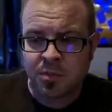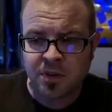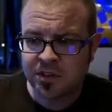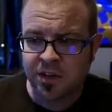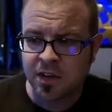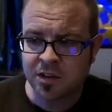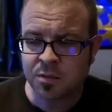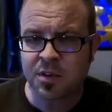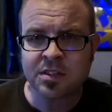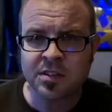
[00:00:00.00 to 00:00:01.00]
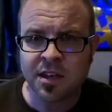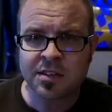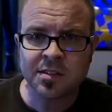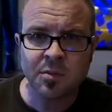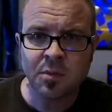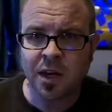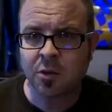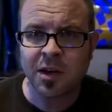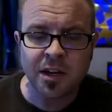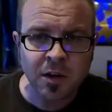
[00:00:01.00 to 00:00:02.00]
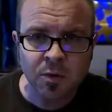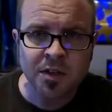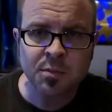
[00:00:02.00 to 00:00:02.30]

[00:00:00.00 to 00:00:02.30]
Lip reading: PCI Express slots that may or may not work